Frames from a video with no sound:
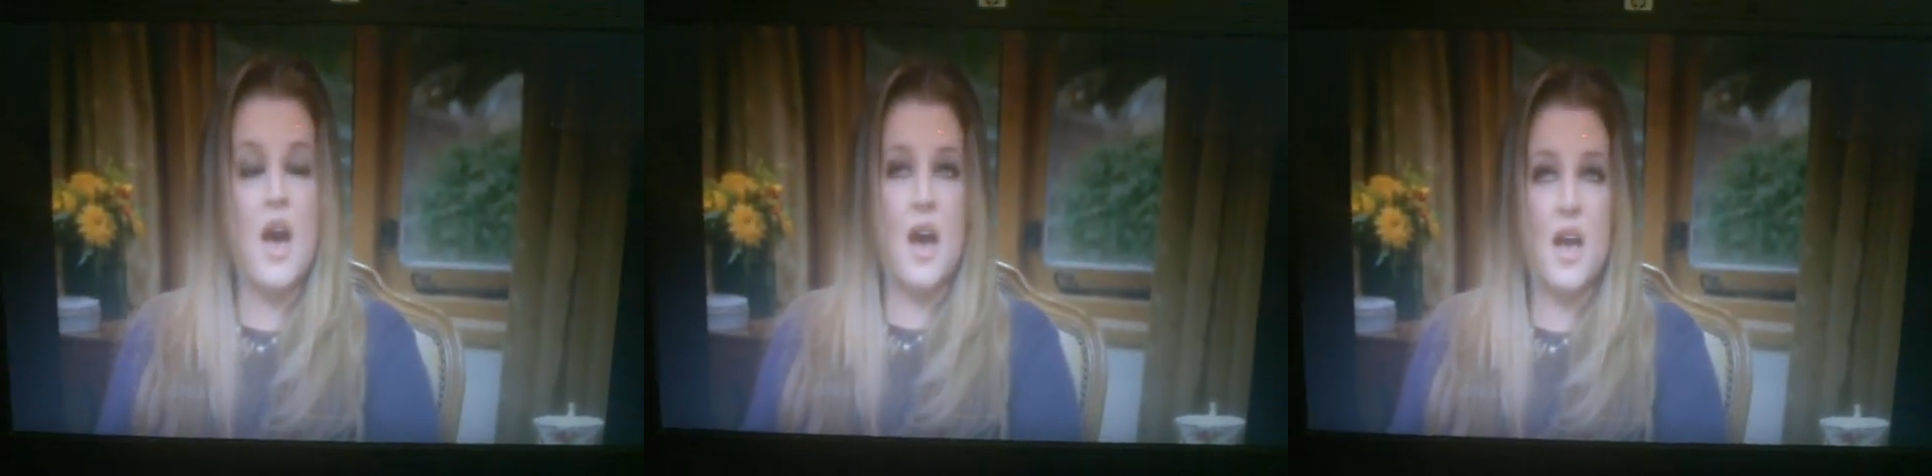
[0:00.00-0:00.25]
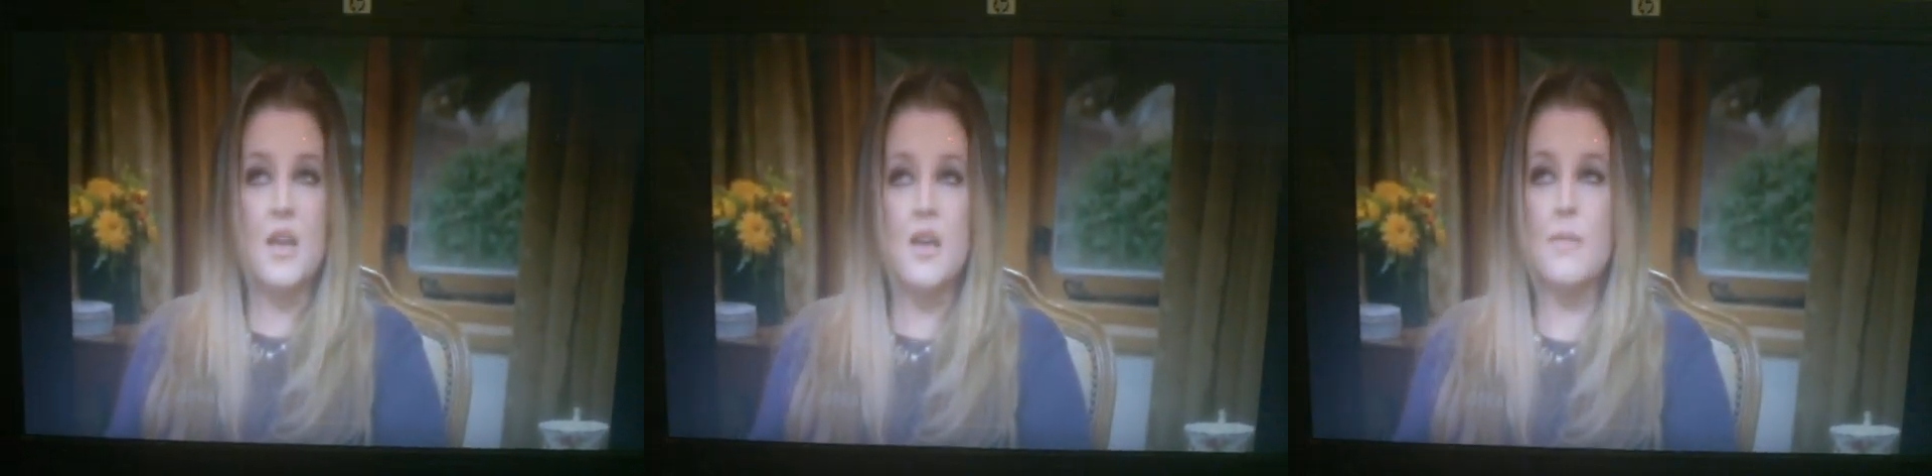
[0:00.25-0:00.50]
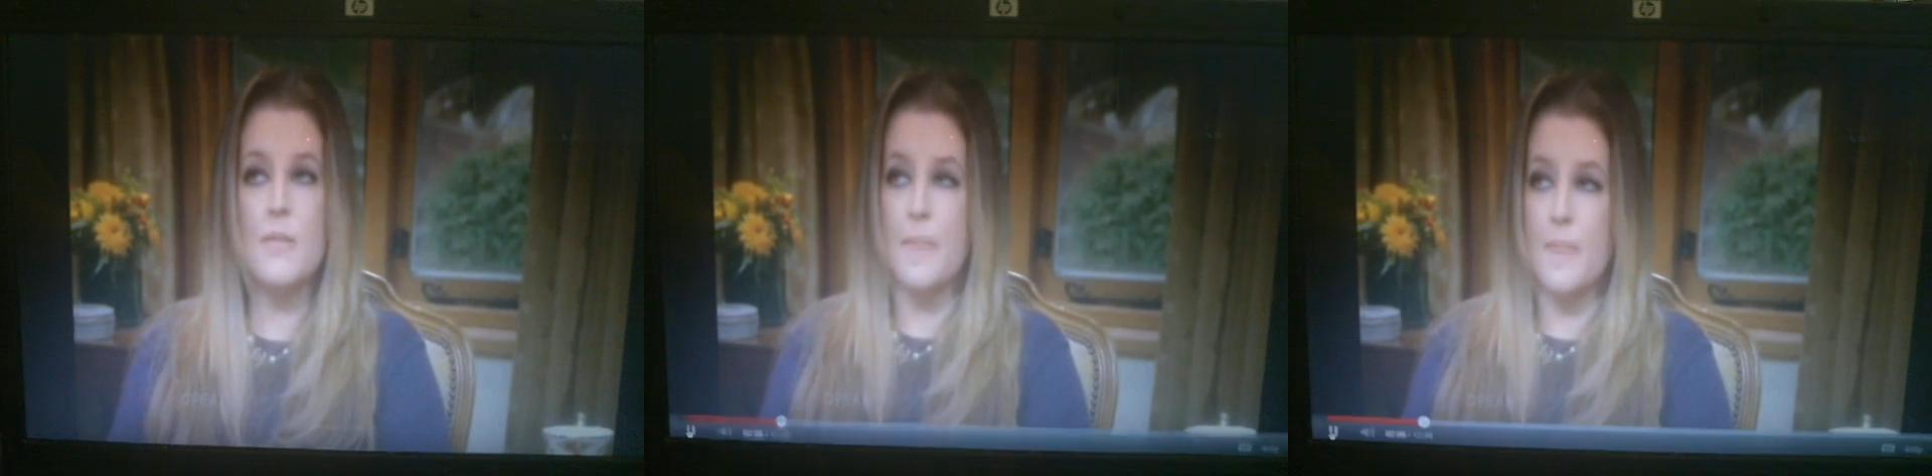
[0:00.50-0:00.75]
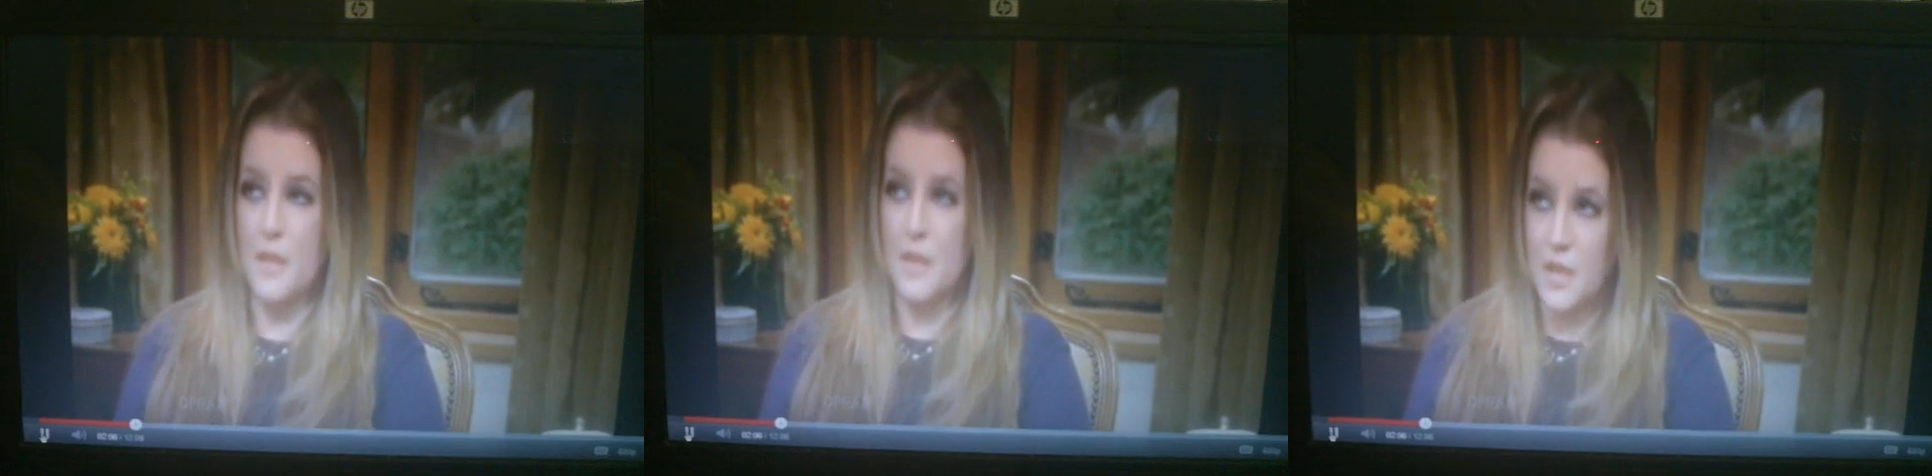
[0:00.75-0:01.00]
I
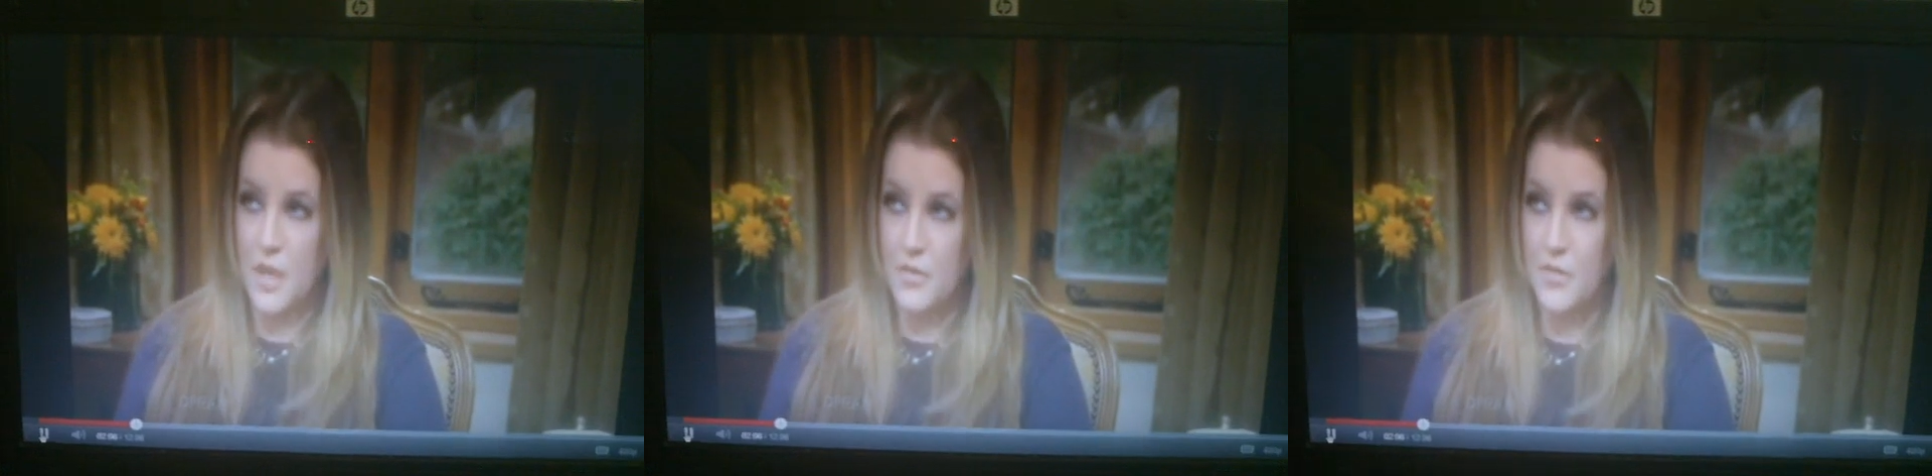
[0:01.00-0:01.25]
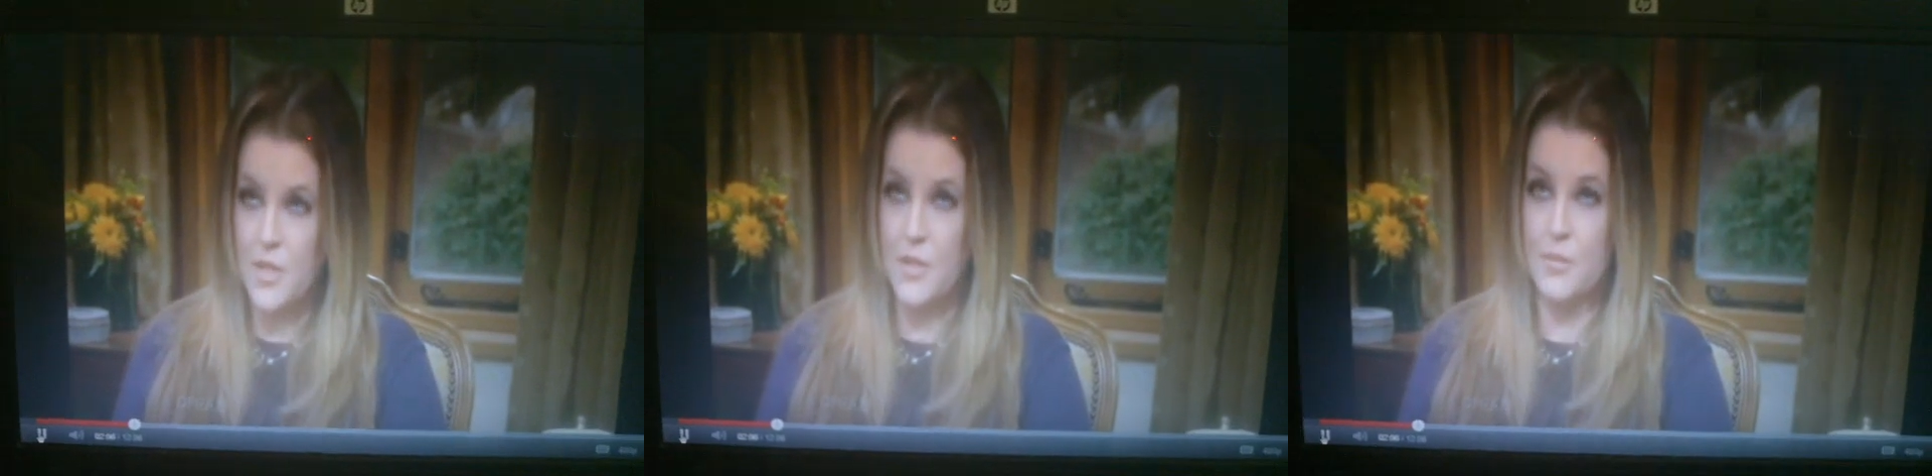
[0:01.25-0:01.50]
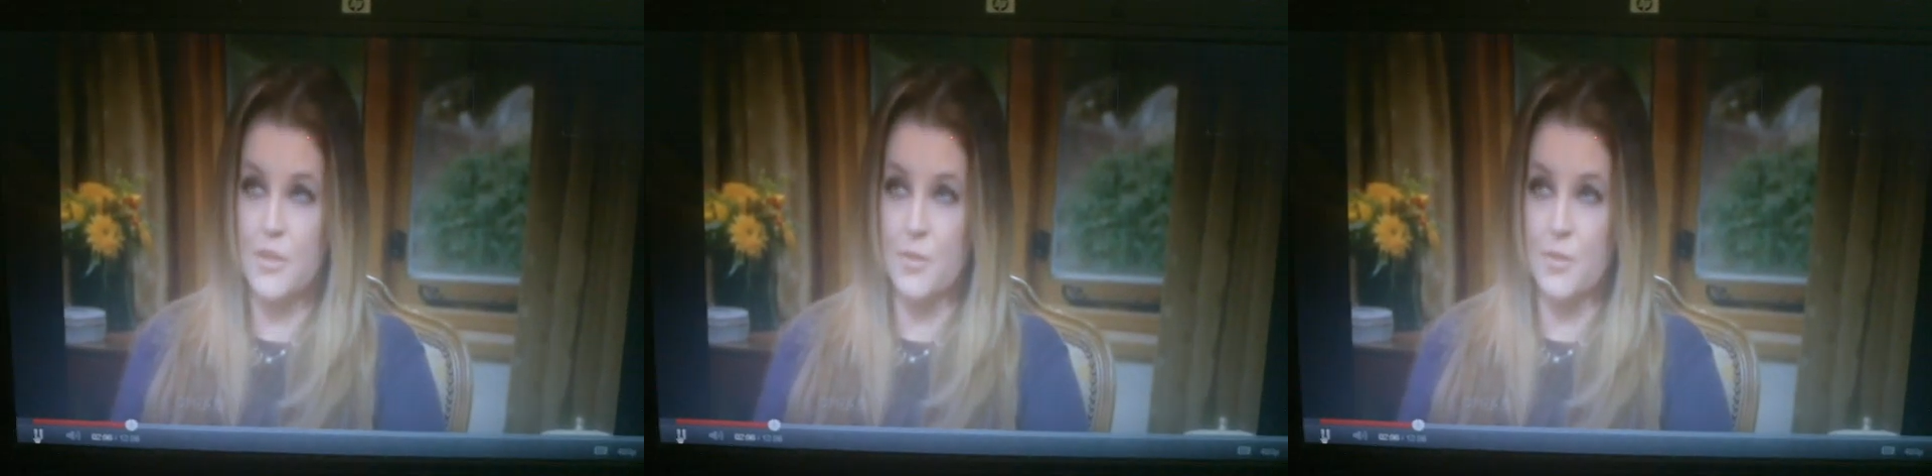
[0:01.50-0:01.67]
left him